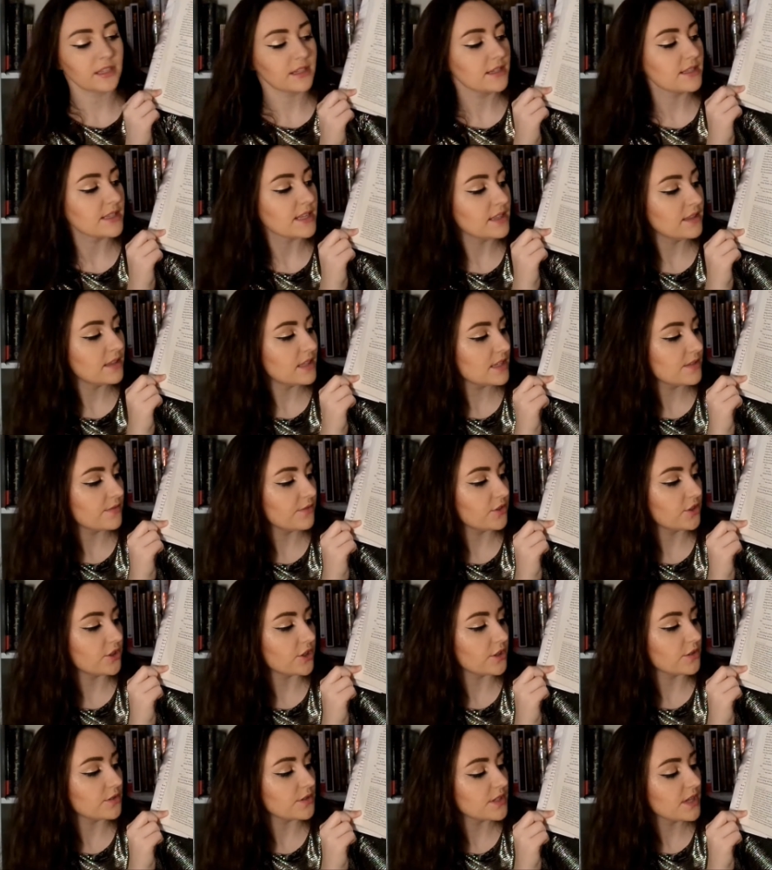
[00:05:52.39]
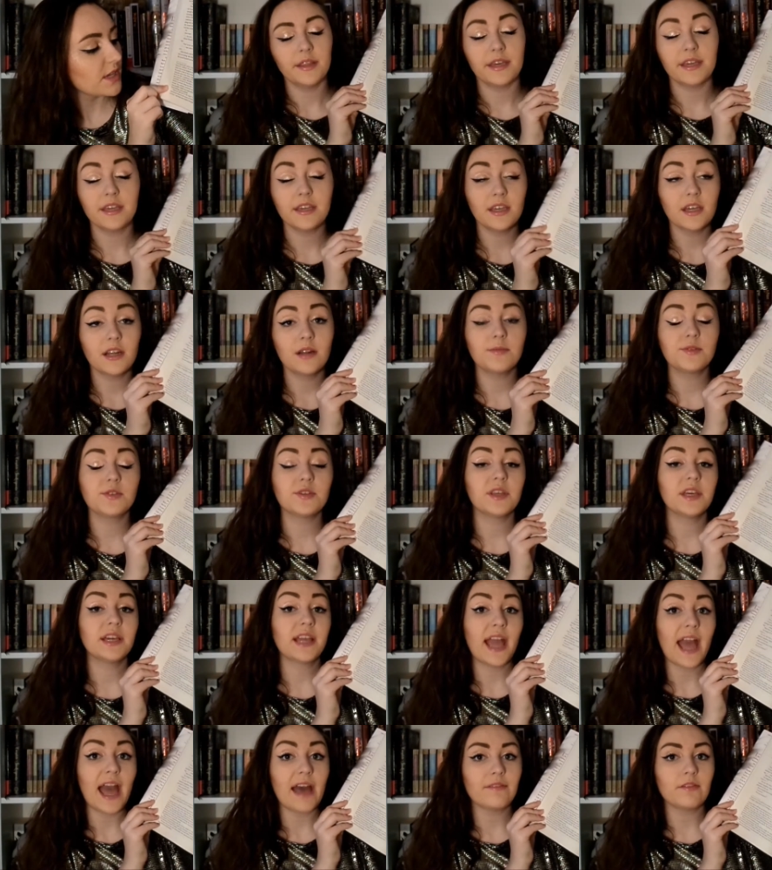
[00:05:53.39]
is in these footnotes. They can get up to like
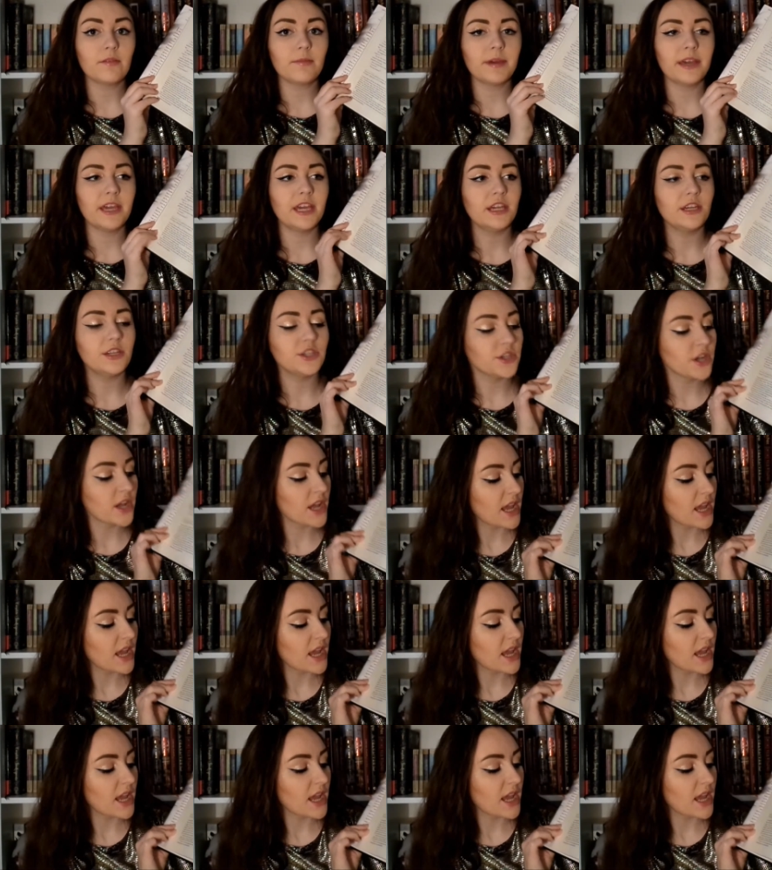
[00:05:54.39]
half a page